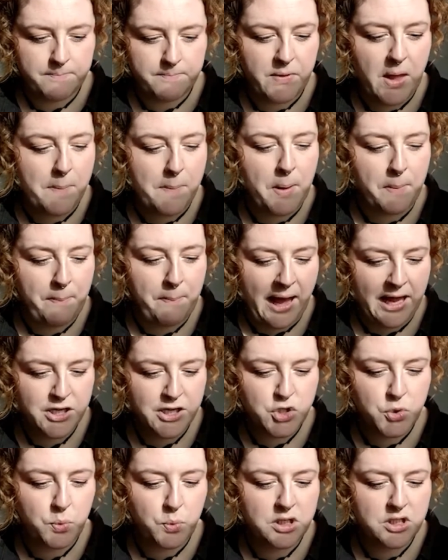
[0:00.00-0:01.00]
A
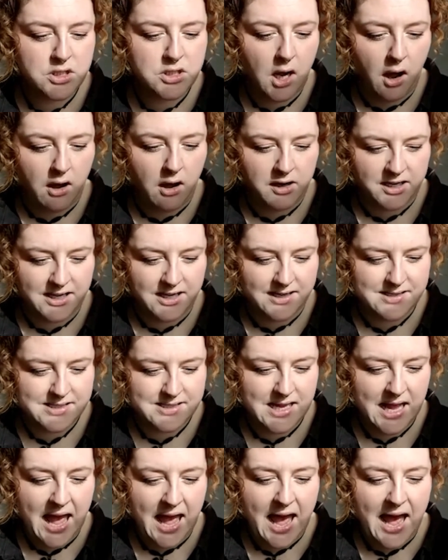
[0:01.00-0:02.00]
perpetual darkness
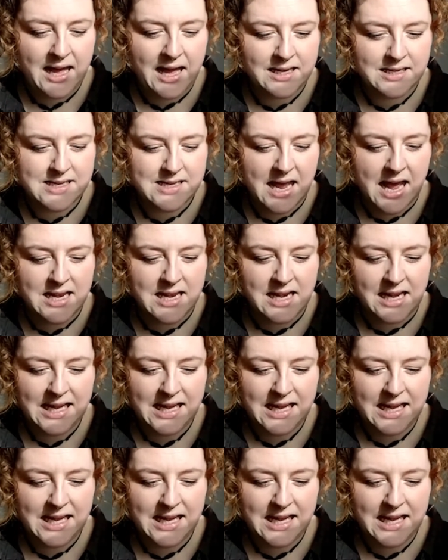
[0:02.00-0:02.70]
and an